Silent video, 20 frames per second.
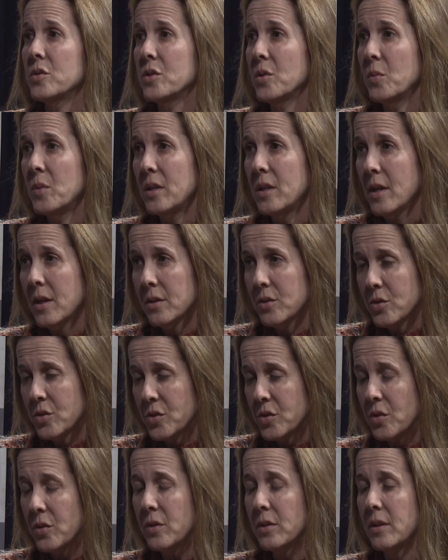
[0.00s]
So we
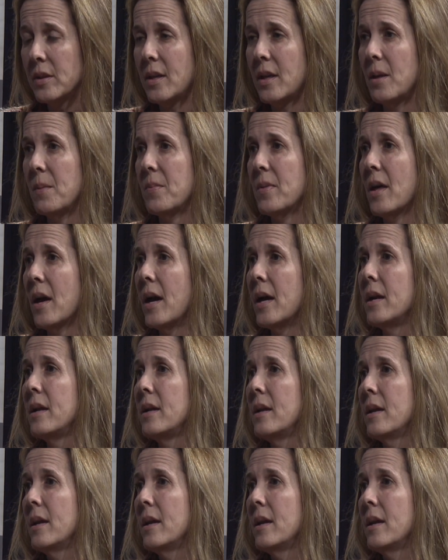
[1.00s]
certainly keep that